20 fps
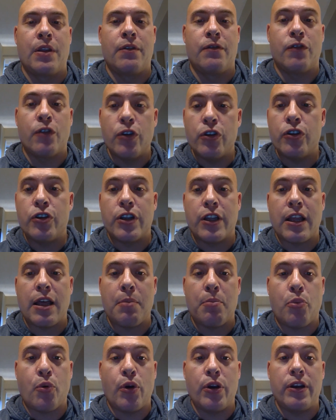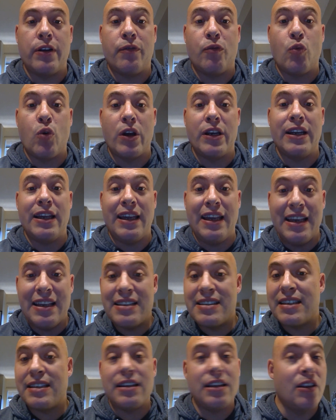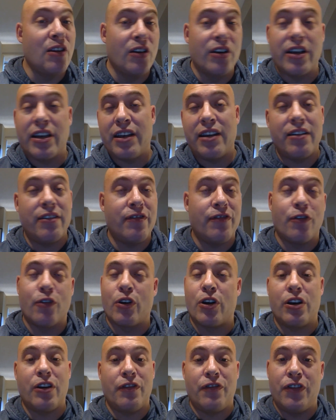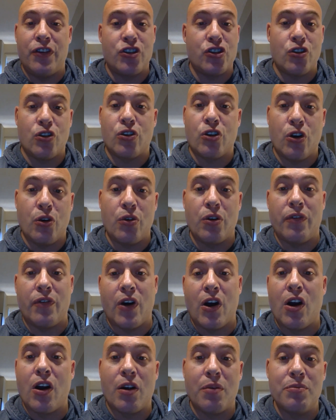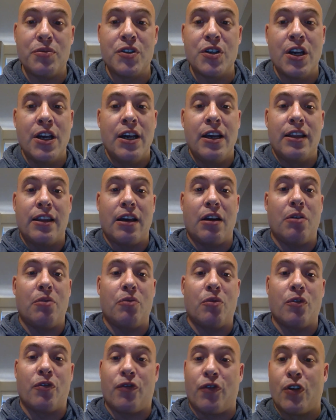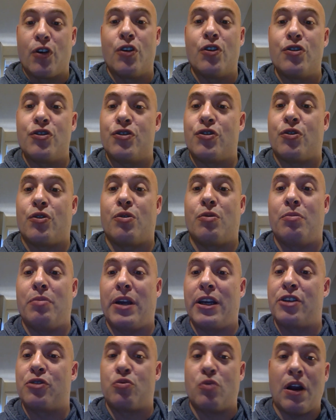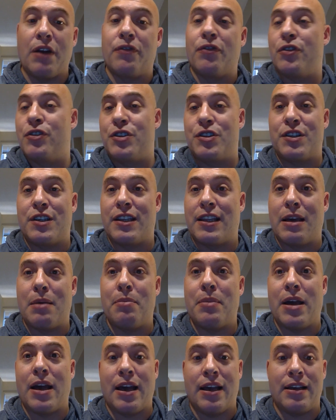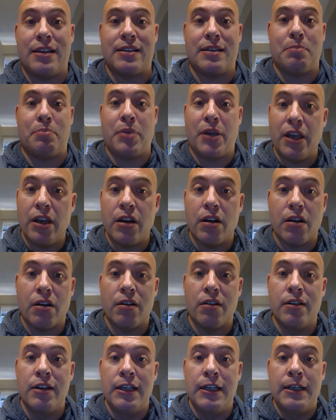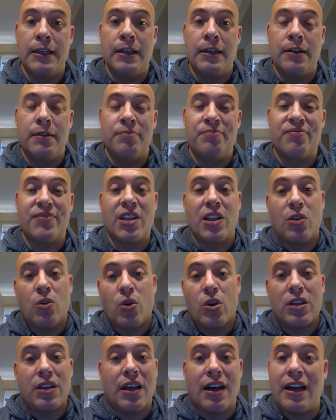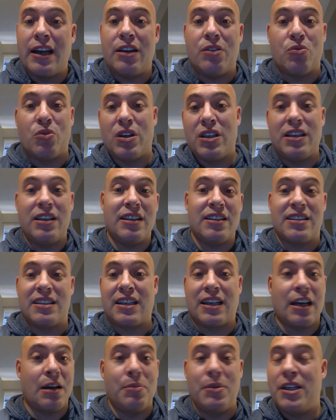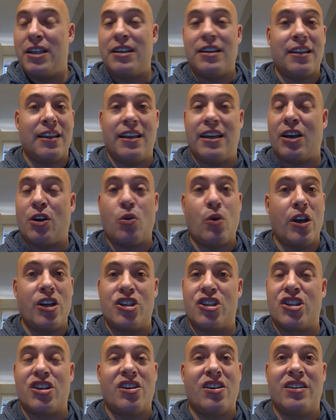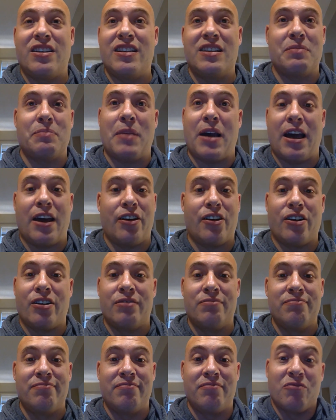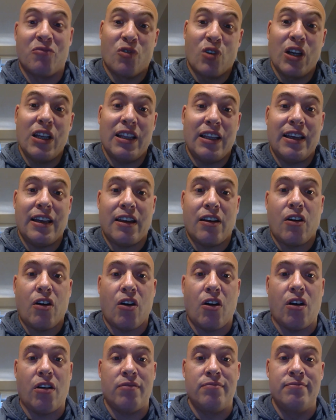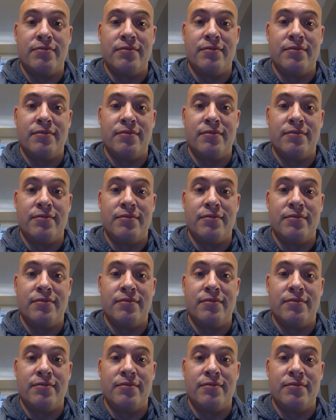Further to that point, if one isn't looking for an official coat of arms that refers or makes reference to them as a peer, the Lord Lyon really doesn't come into the equation on this matter really at all.